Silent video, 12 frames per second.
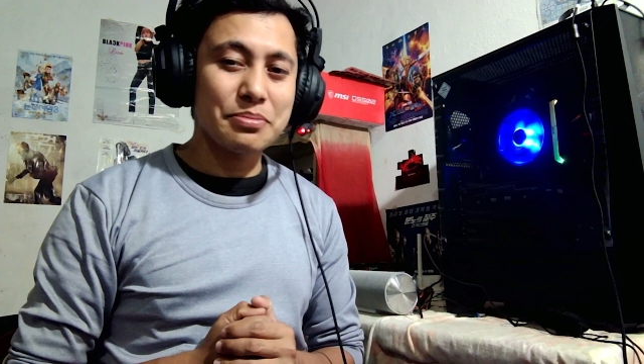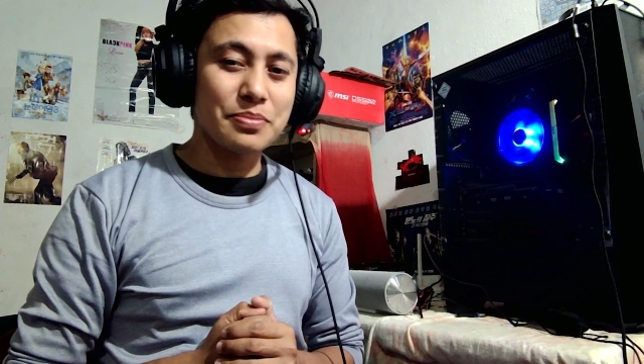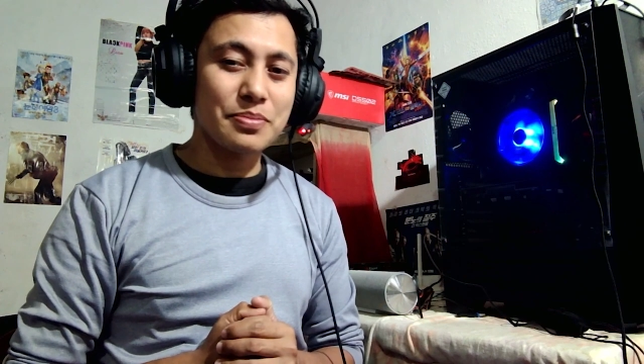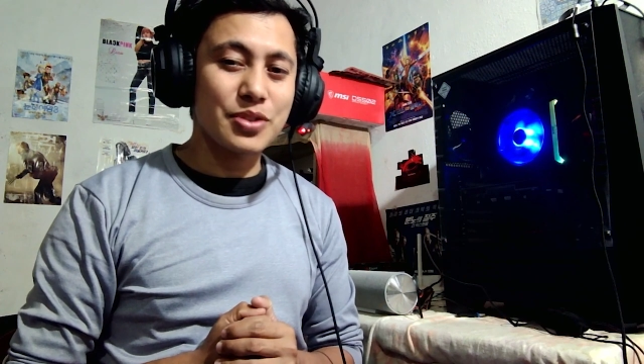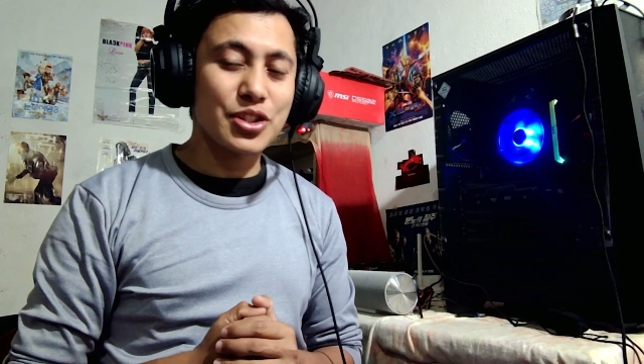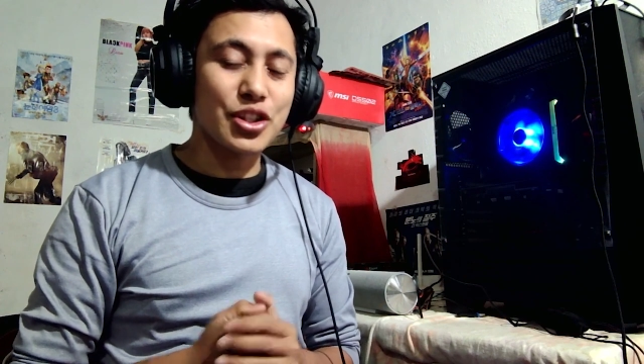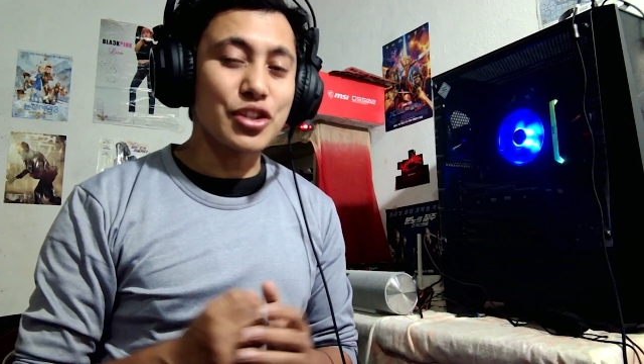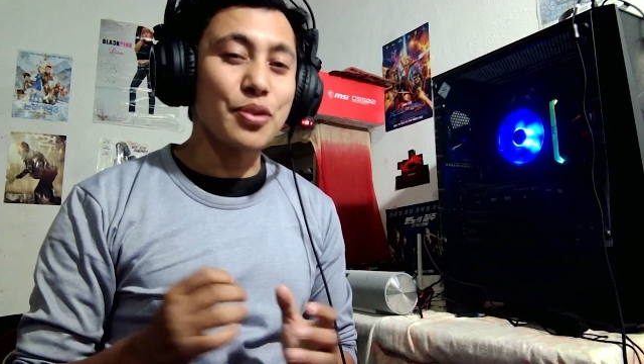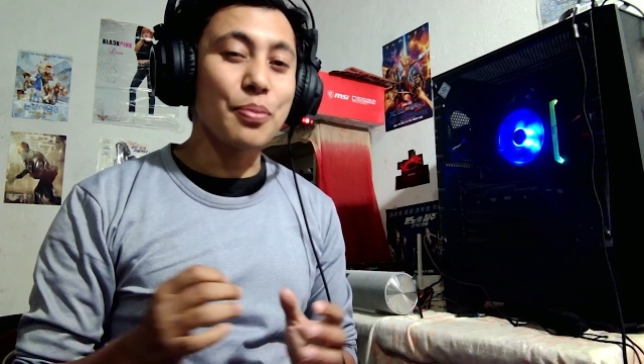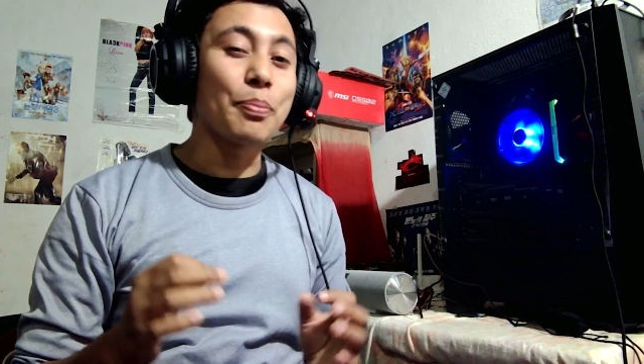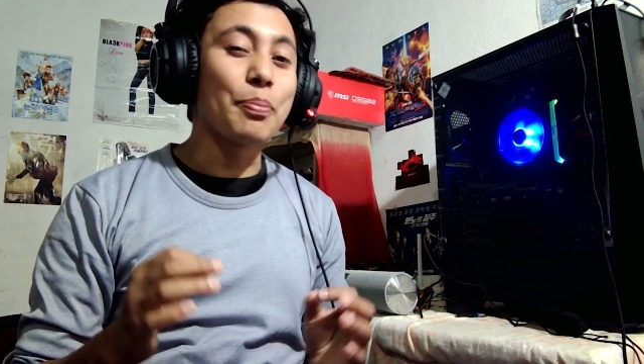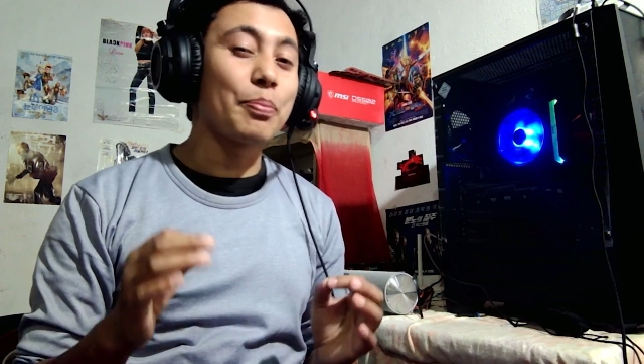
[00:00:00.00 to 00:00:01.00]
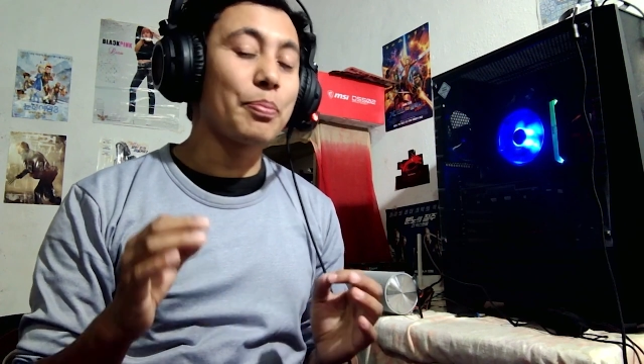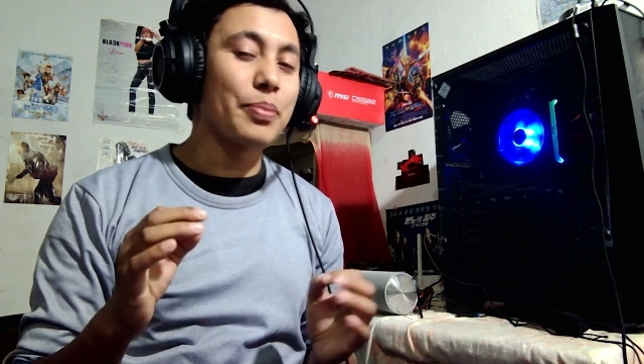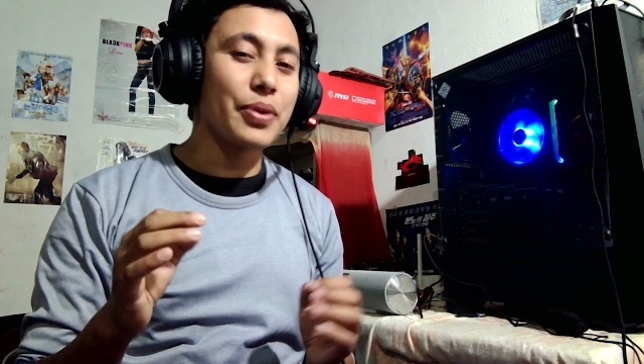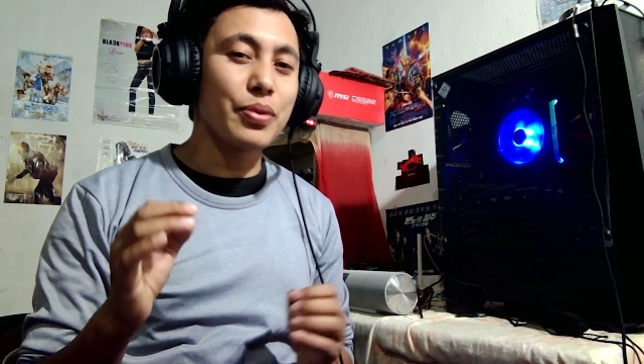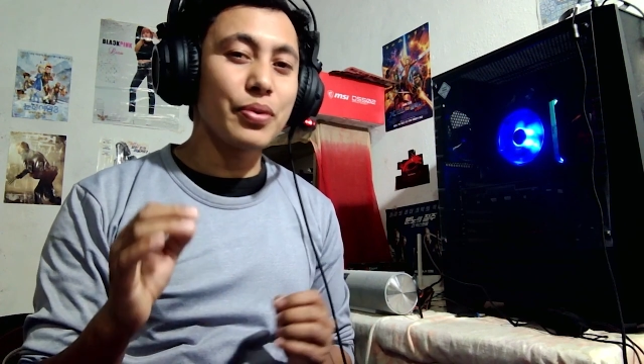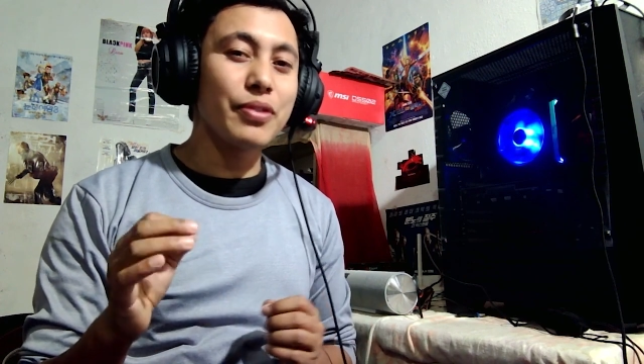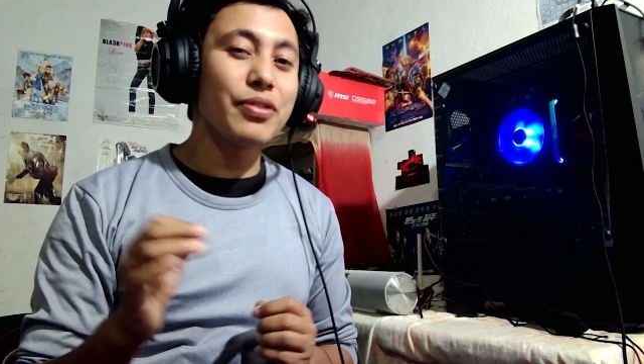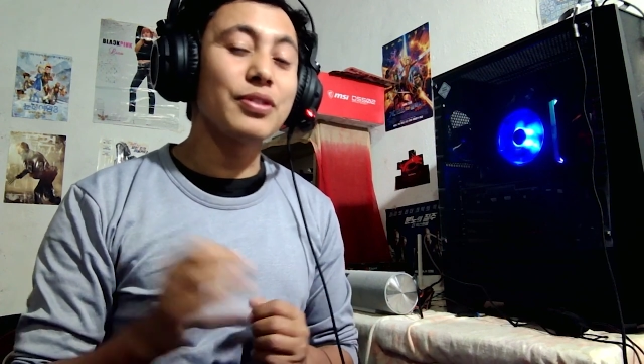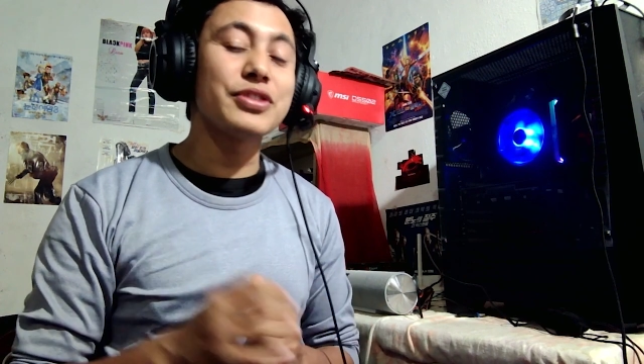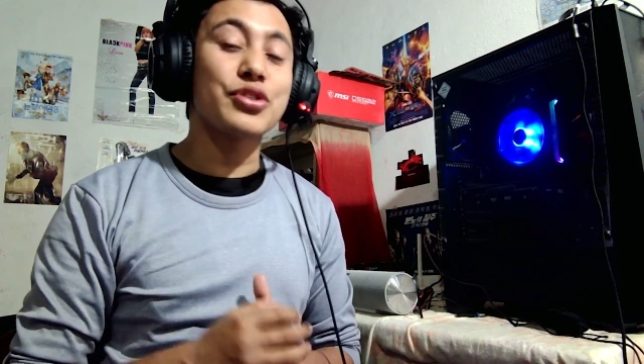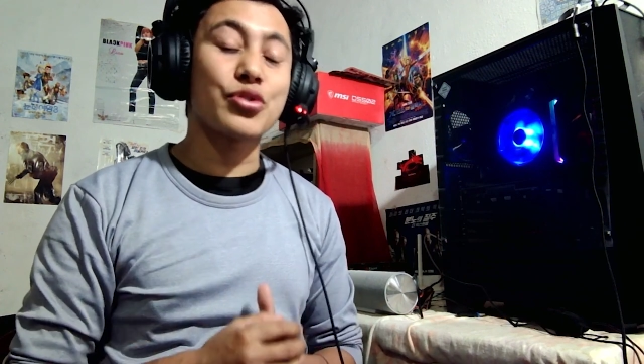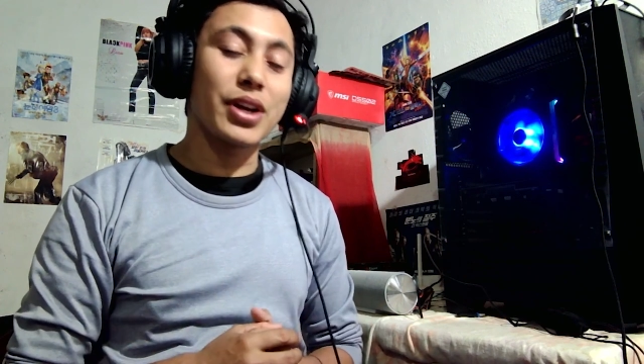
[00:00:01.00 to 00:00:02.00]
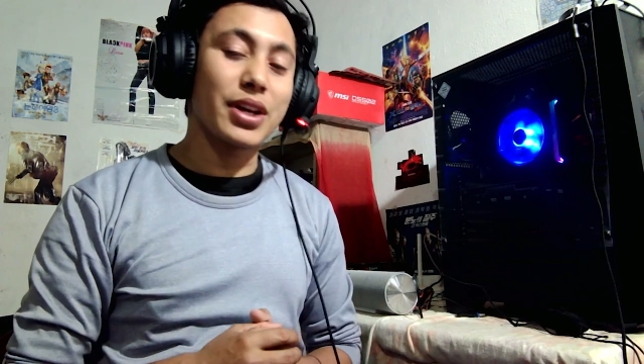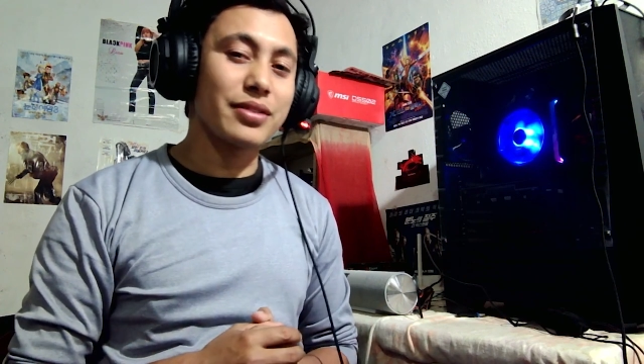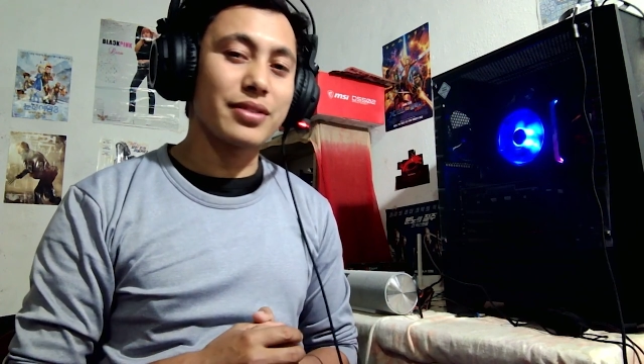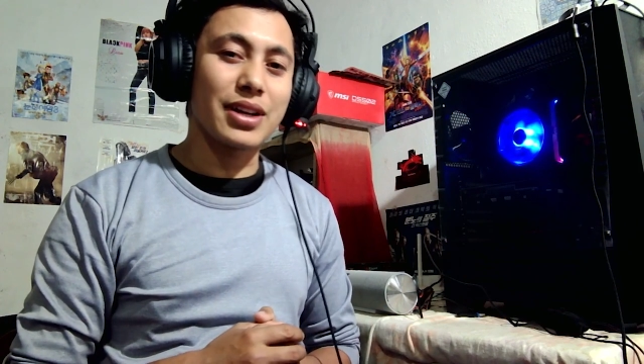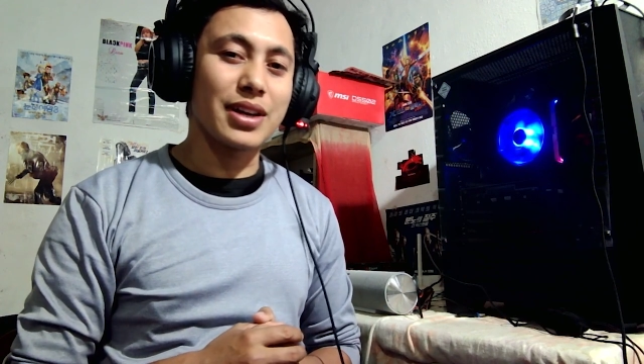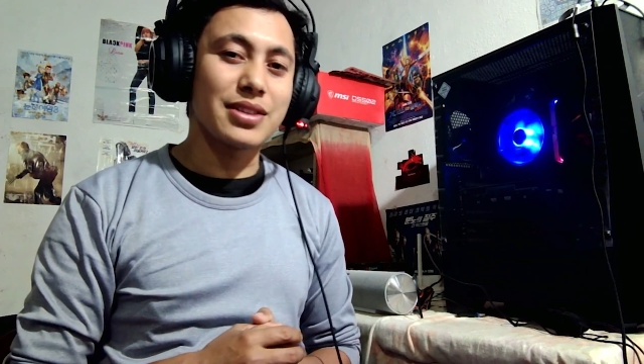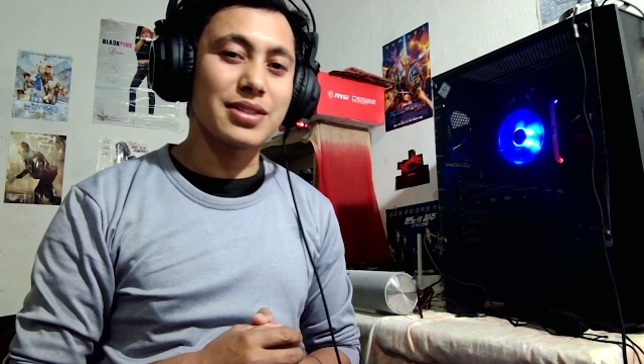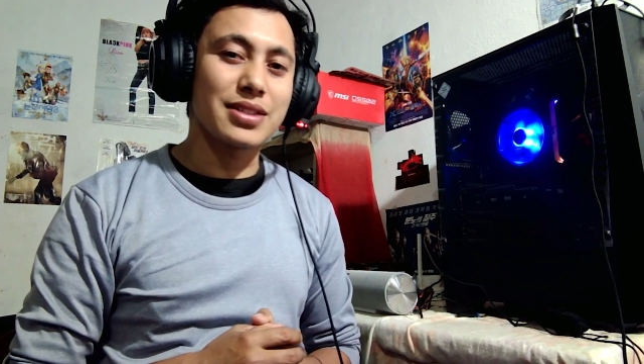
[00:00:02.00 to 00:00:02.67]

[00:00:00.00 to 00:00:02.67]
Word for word: such a beautiful trailer guys.